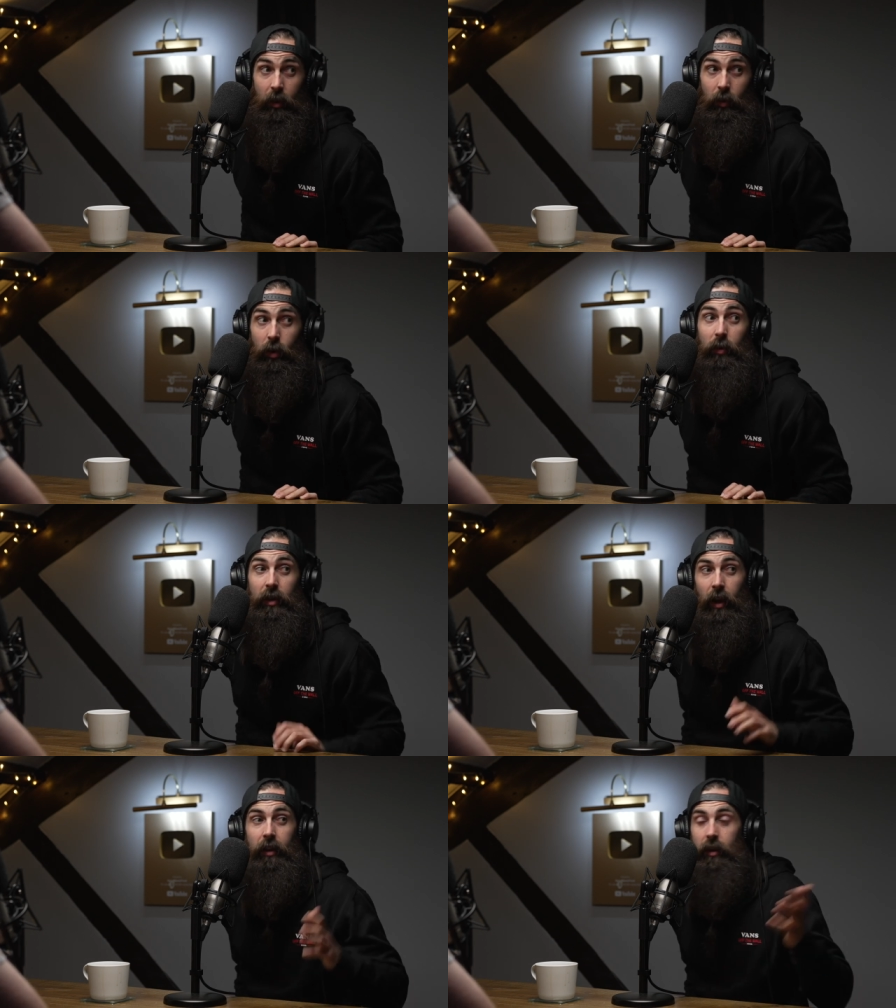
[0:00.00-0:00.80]
You know,
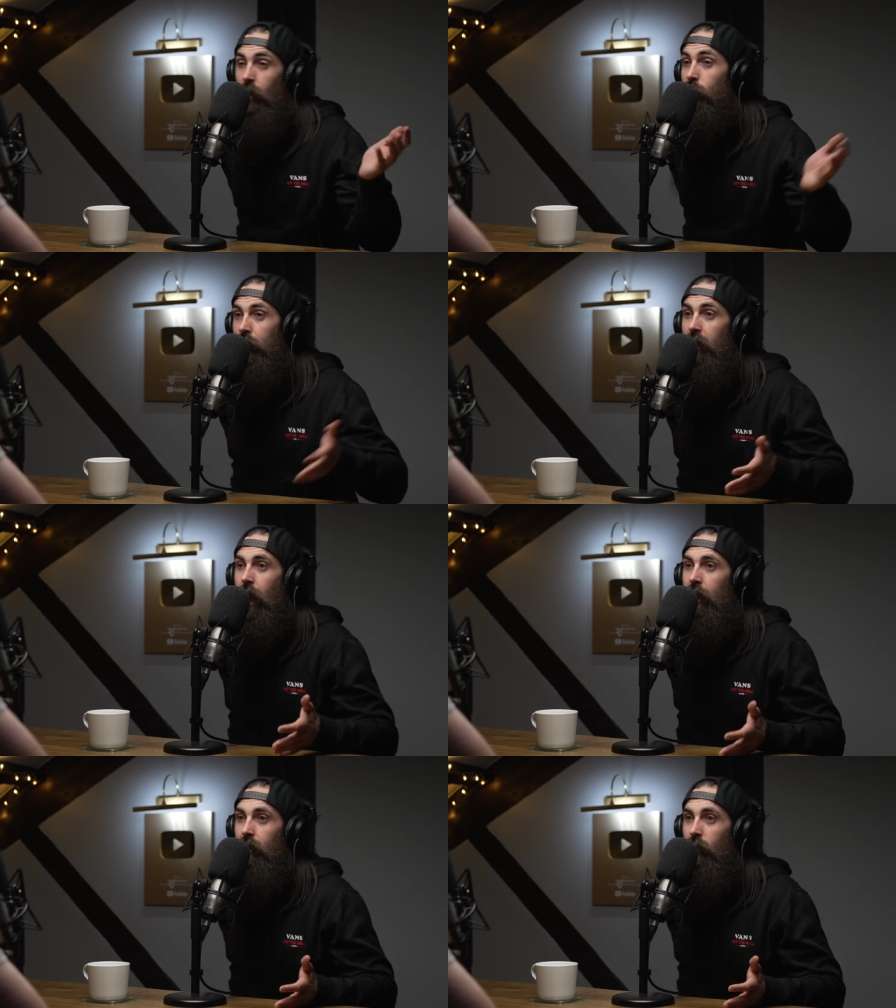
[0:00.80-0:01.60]
I did the other one in
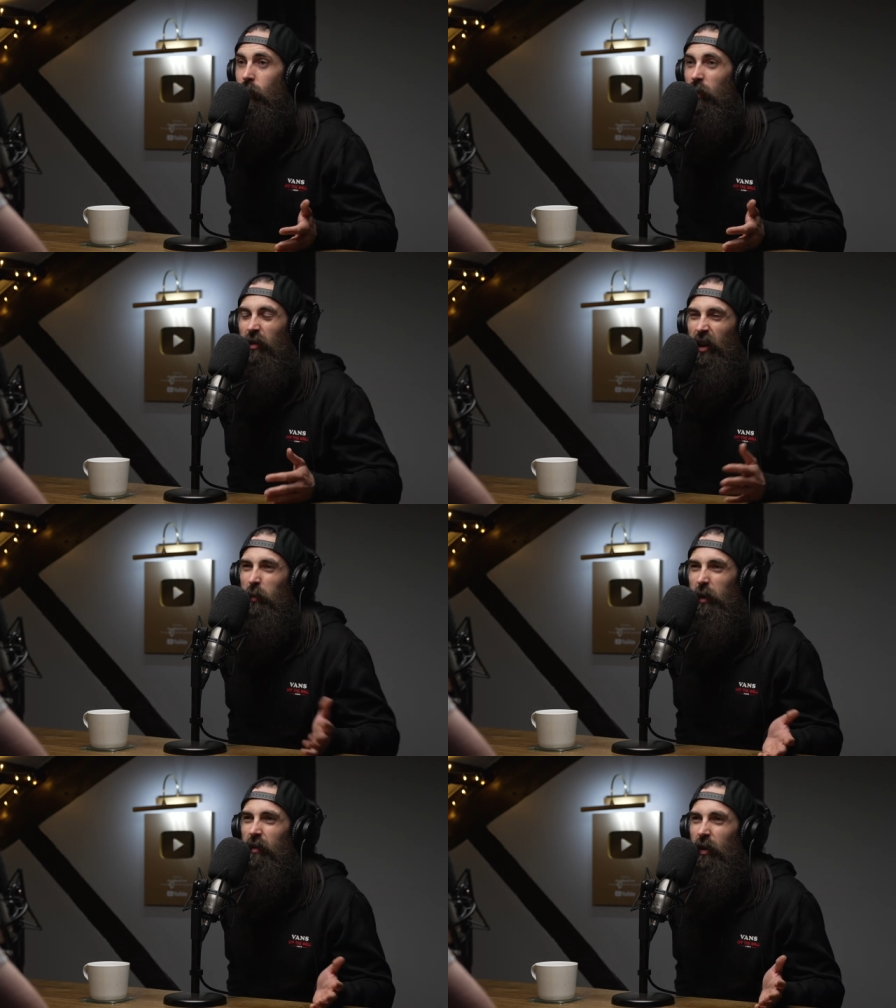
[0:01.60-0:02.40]
Canada where it was like
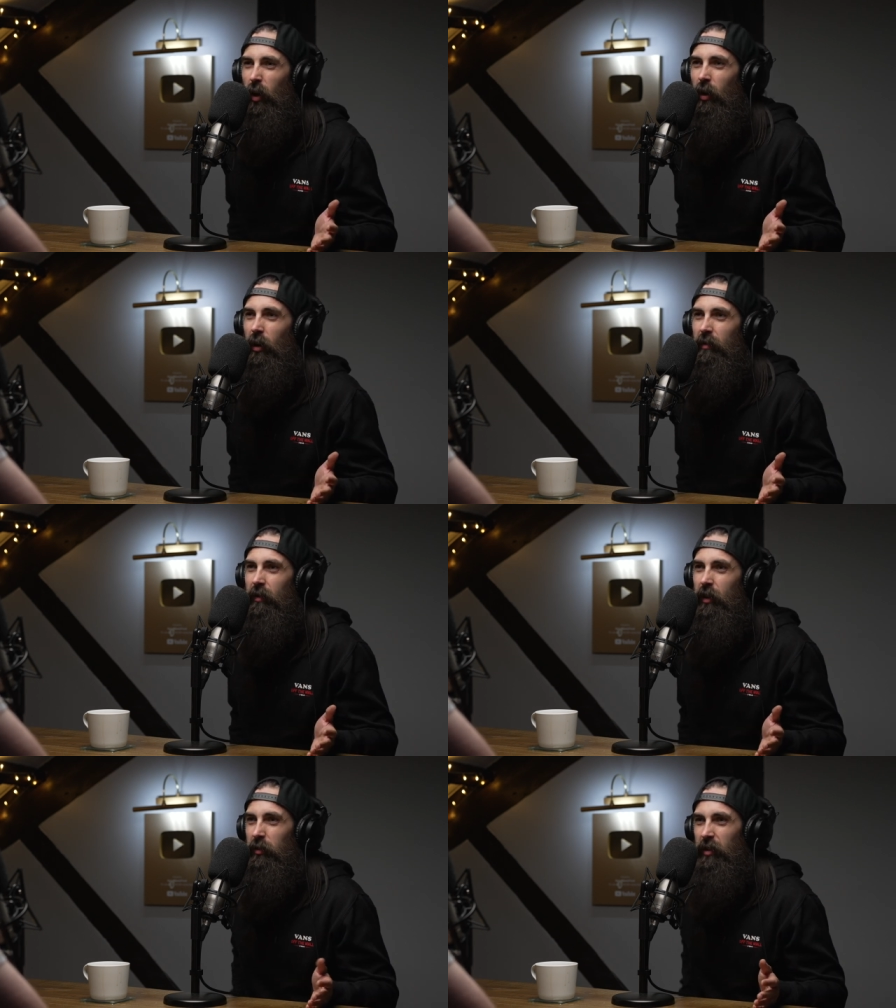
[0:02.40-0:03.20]
a bit of a knockoff,
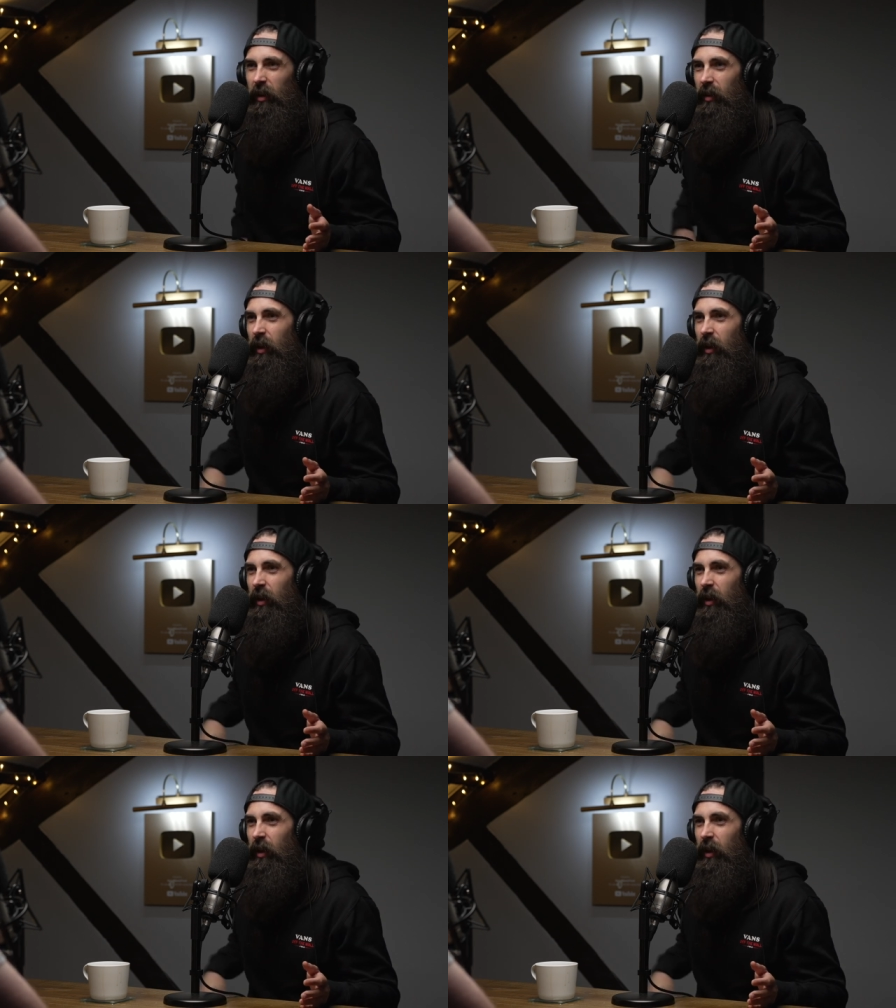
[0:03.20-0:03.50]
and they just kind of